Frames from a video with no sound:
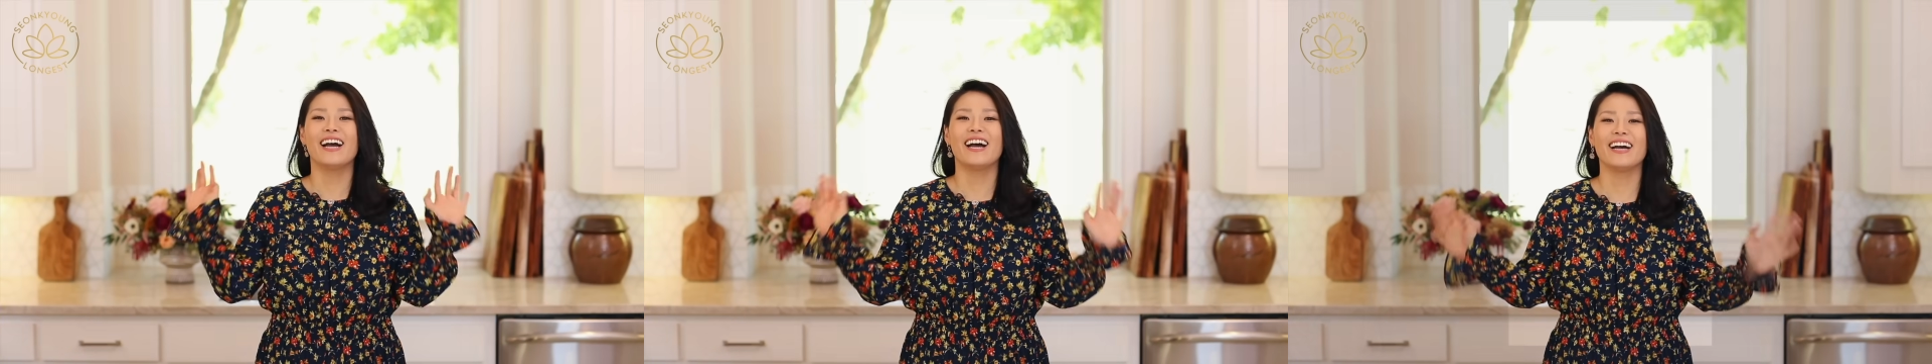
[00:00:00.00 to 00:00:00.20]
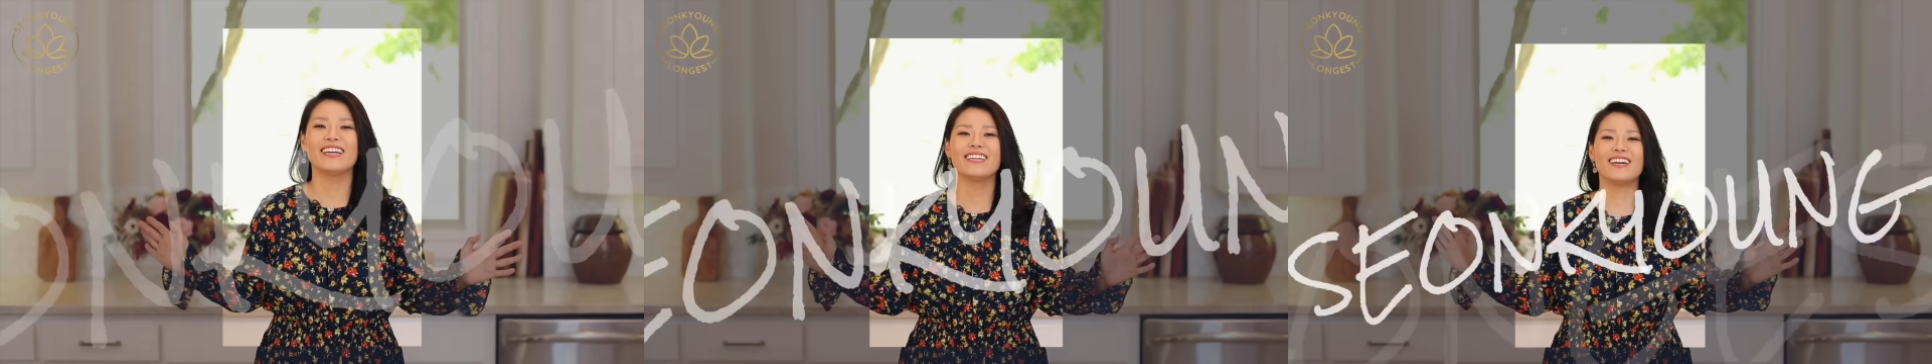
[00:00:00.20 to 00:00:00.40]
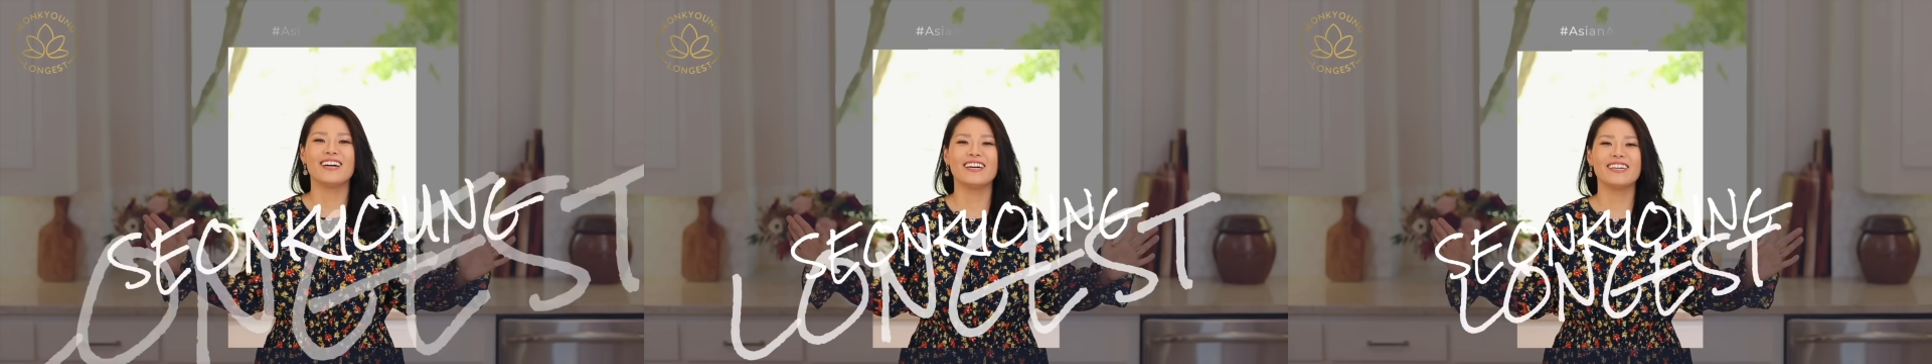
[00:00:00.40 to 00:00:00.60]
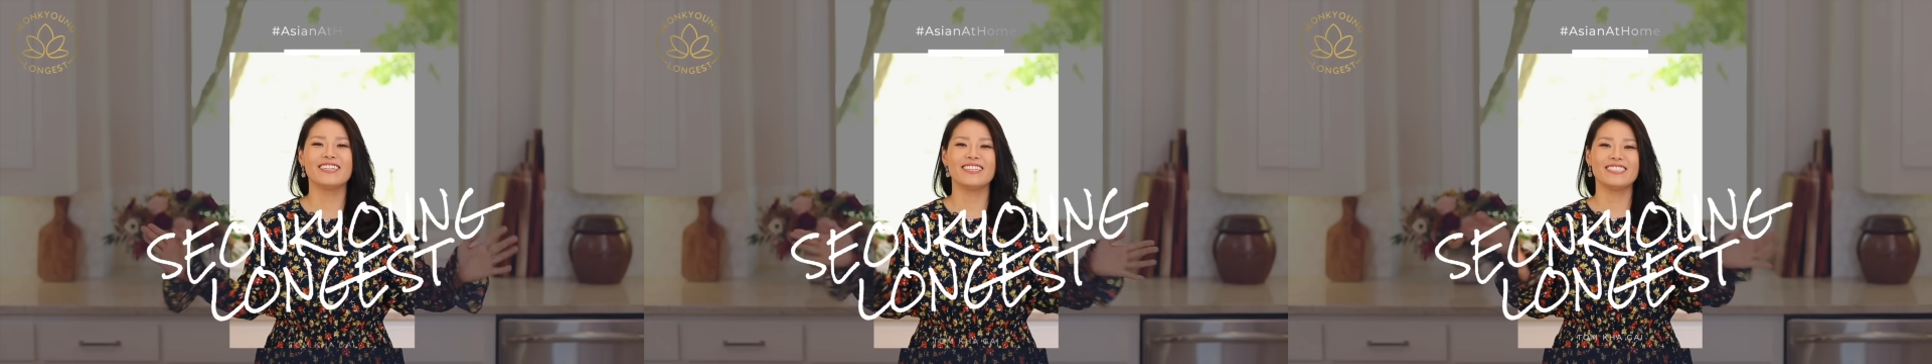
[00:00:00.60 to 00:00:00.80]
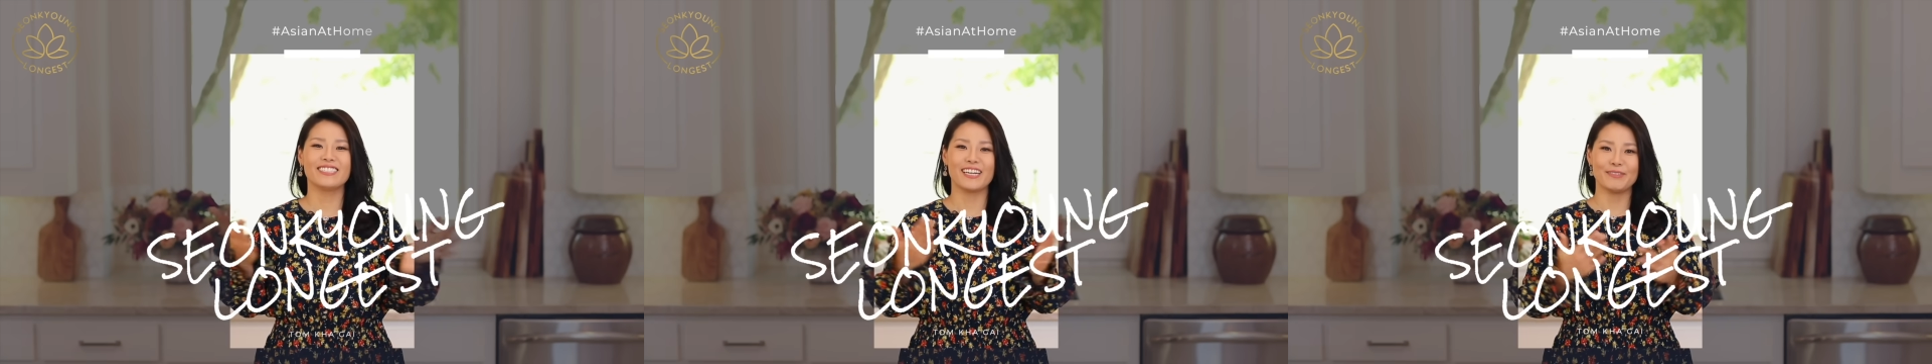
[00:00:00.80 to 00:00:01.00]
Hi
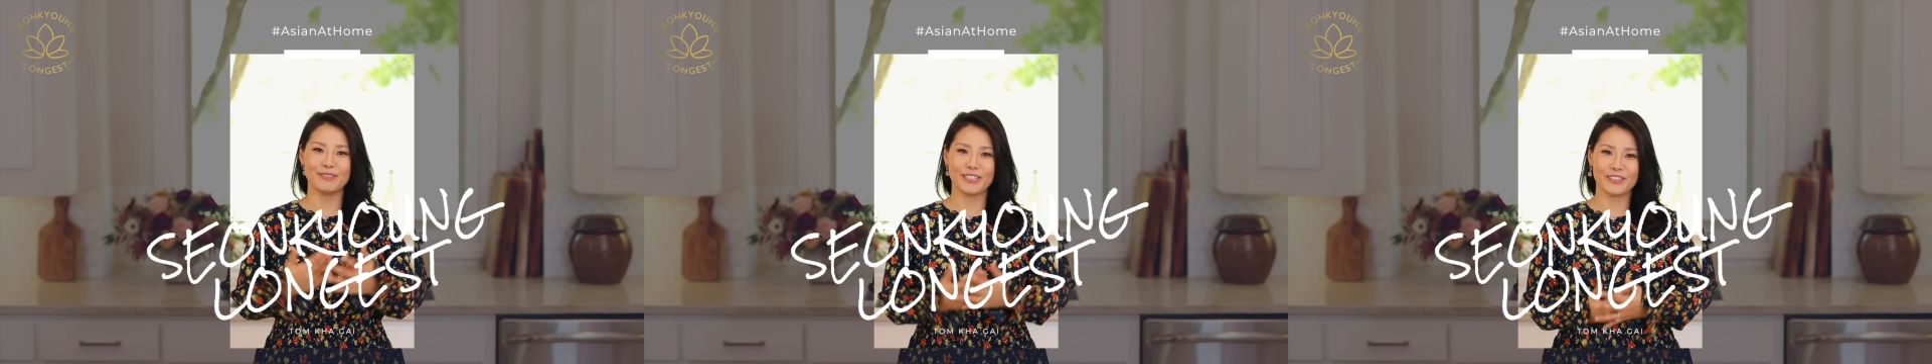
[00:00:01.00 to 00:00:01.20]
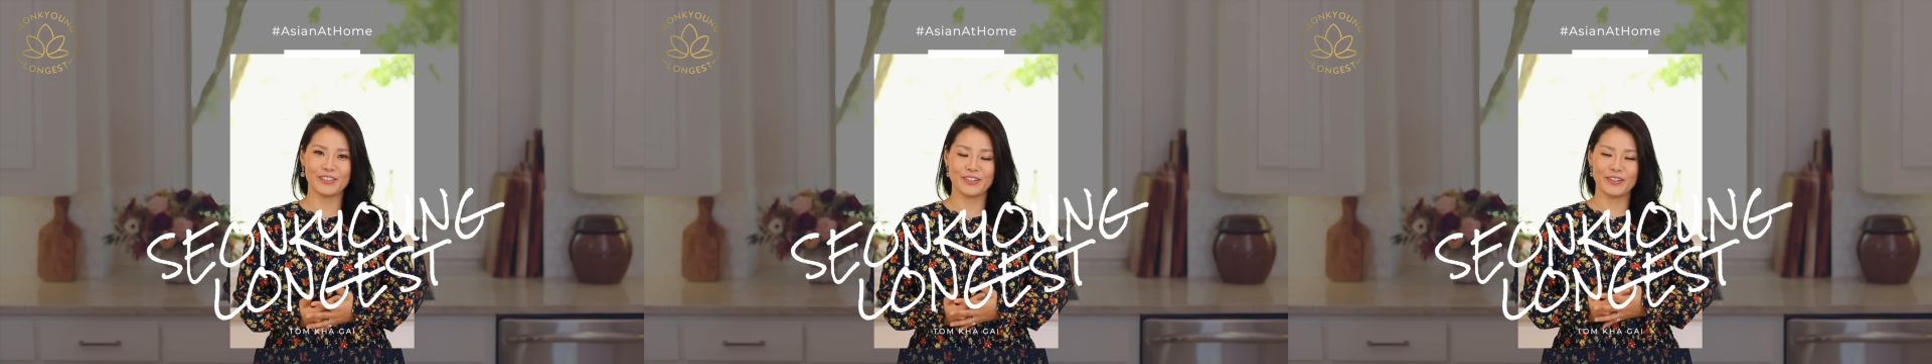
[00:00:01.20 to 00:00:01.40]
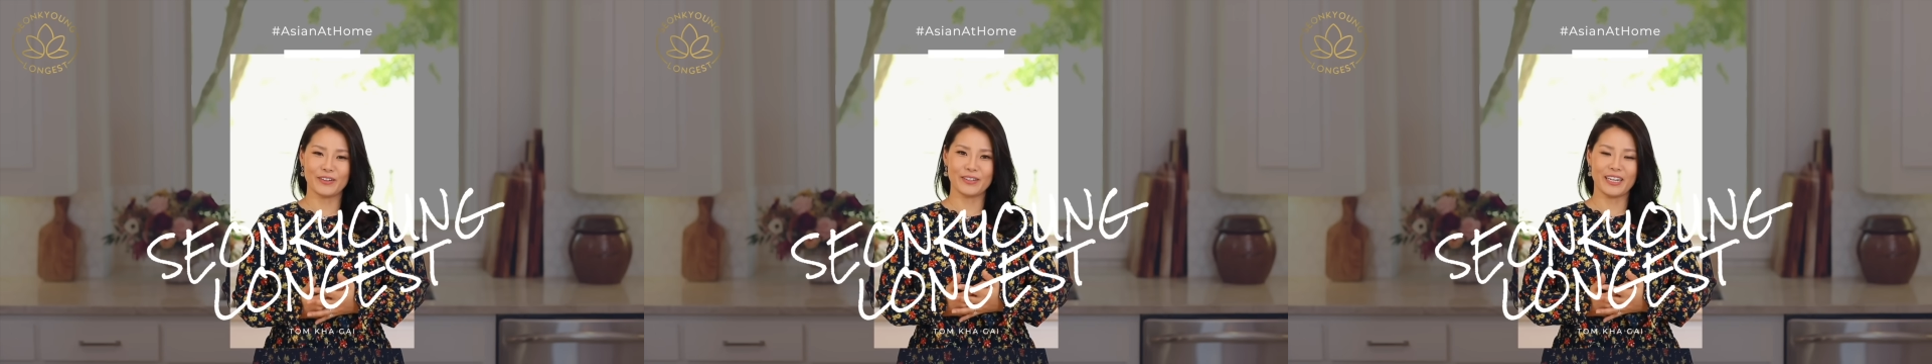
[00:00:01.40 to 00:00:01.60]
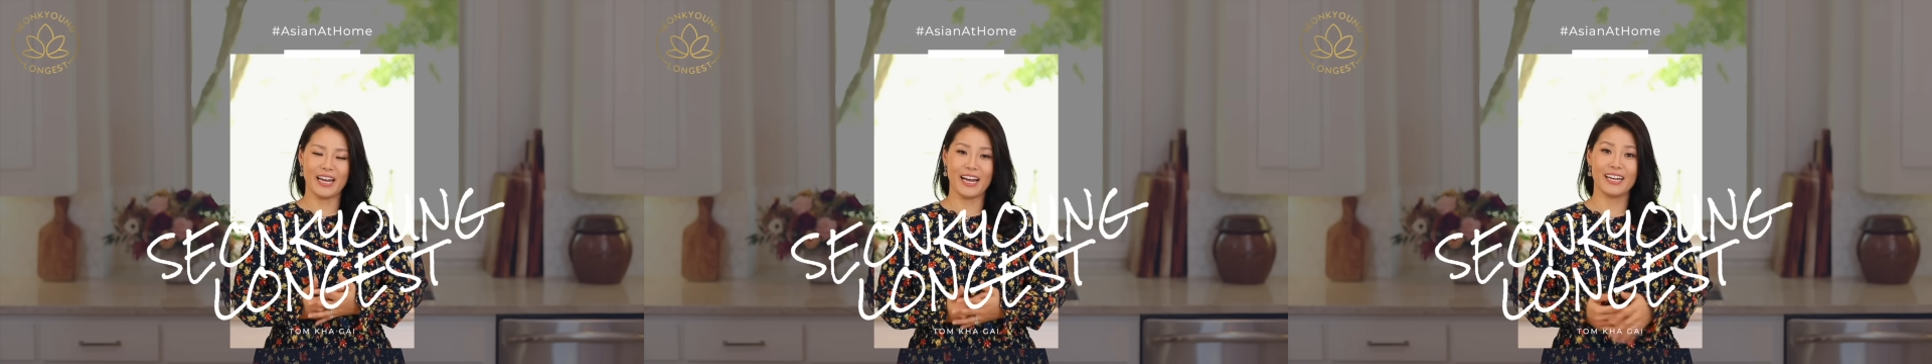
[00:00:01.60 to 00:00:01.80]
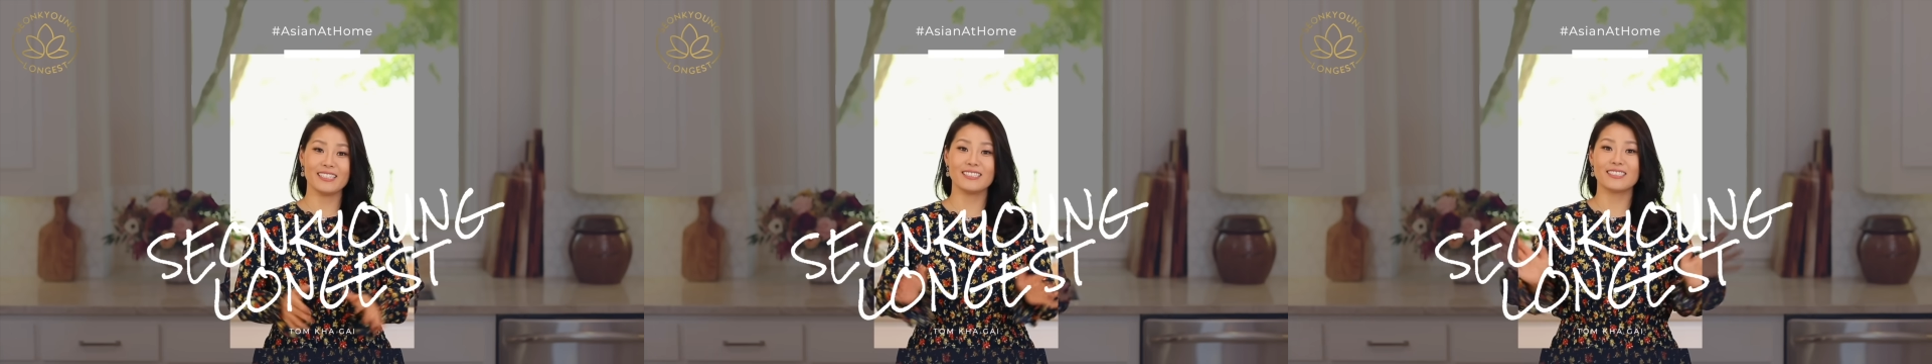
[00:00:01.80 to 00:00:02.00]
guys, I'm Seonkyoung
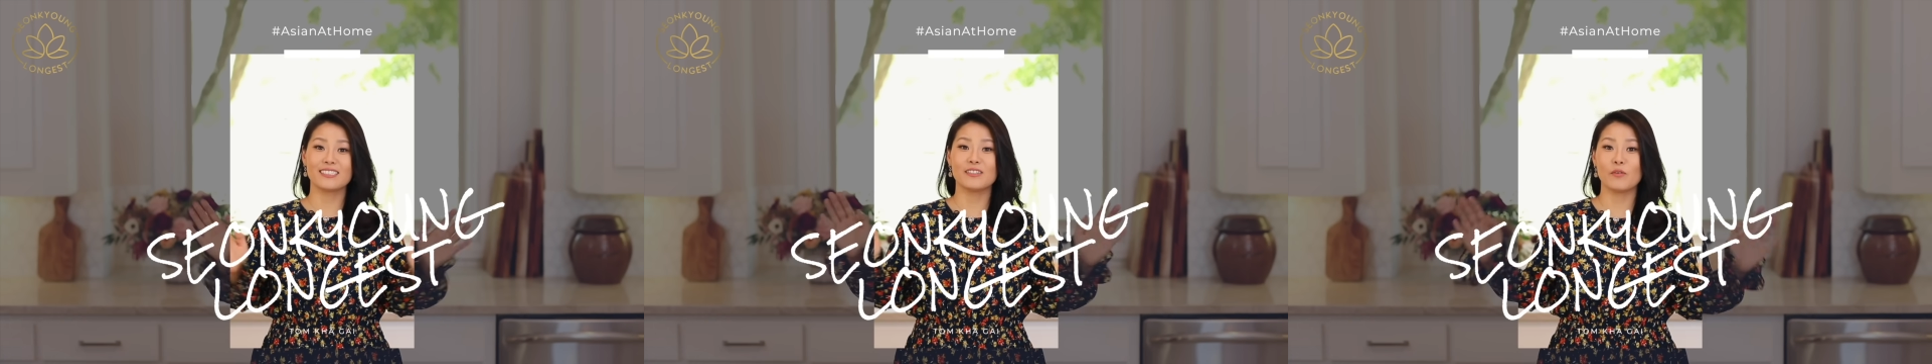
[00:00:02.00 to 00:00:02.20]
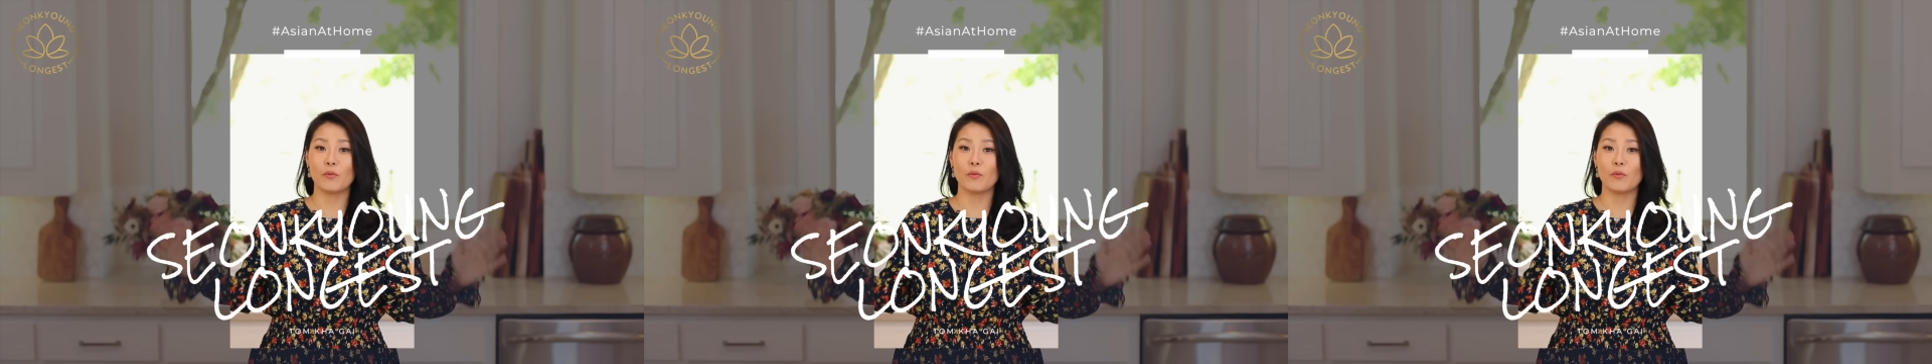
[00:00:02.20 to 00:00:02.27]
Longguest.